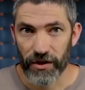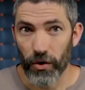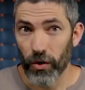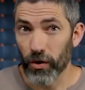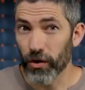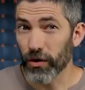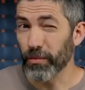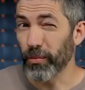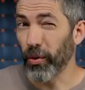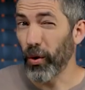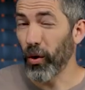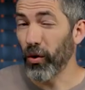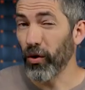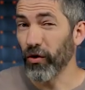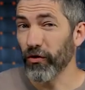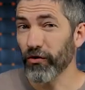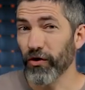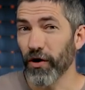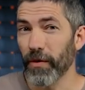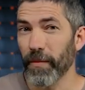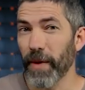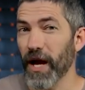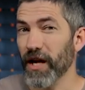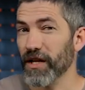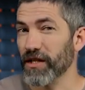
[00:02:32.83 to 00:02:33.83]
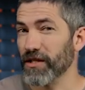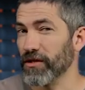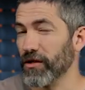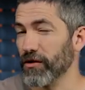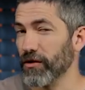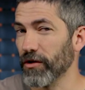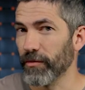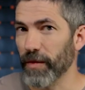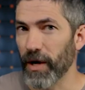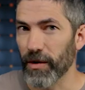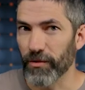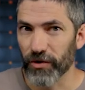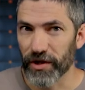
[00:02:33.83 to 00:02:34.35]
or pull from
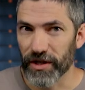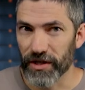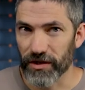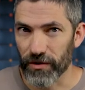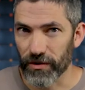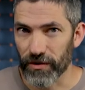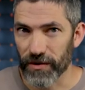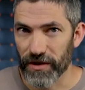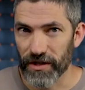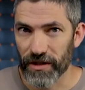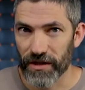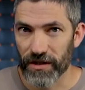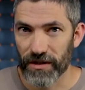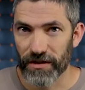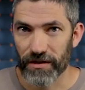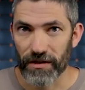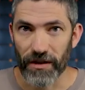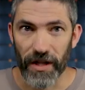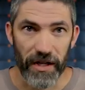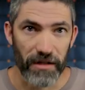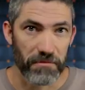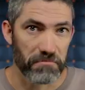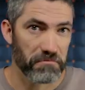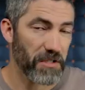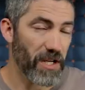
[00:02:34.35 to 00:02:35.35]
external memory sources like